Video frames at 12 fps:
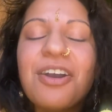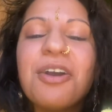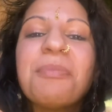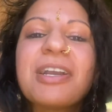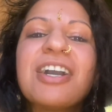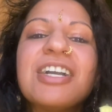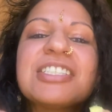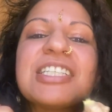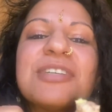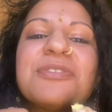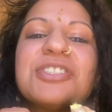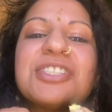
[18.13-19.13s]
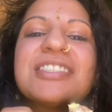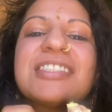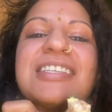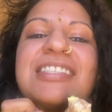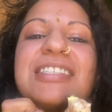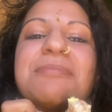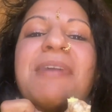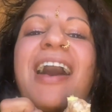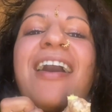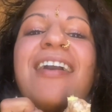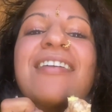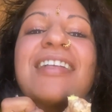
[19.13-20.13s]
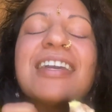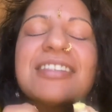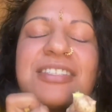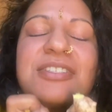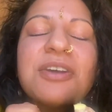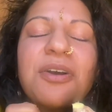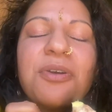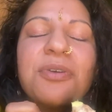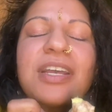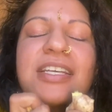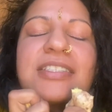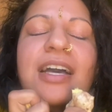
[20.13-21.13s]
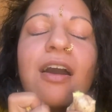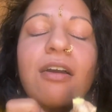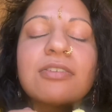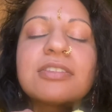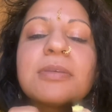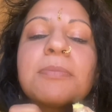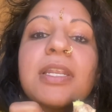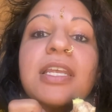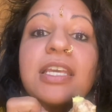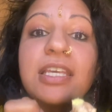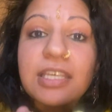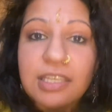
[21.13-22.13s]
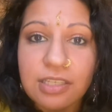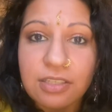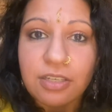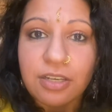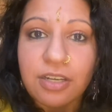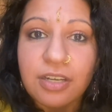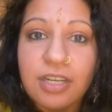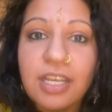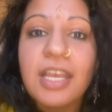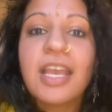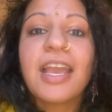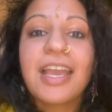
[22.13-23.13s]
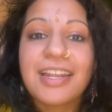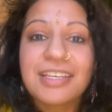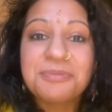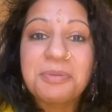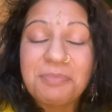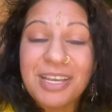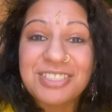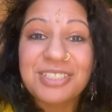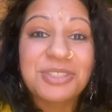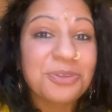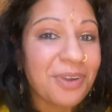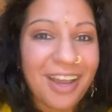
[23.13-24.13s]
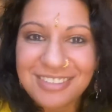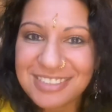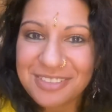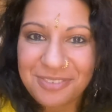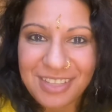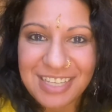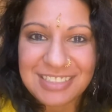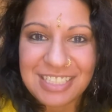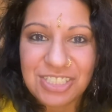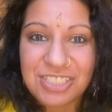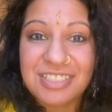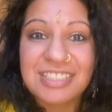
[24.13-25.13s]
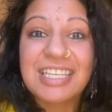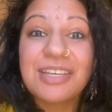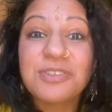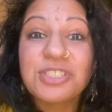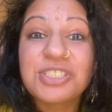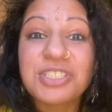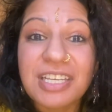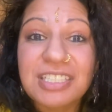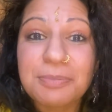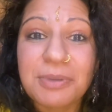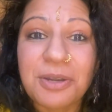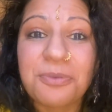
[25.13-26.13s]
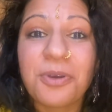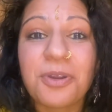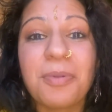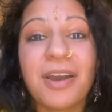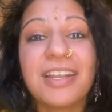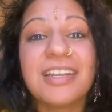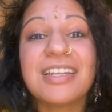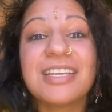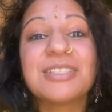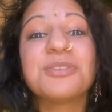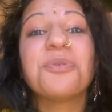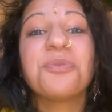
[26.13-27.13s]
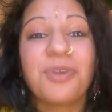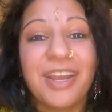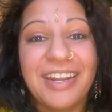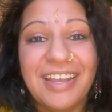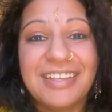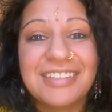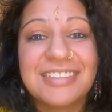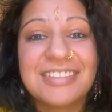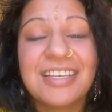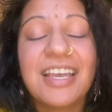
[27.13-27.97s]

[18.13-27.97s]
Oh my gosh, even just the smell. It's known as the ultimate healer. It has been mentioned throughout civilizations. Even Shakespeare wrote about it in his writings.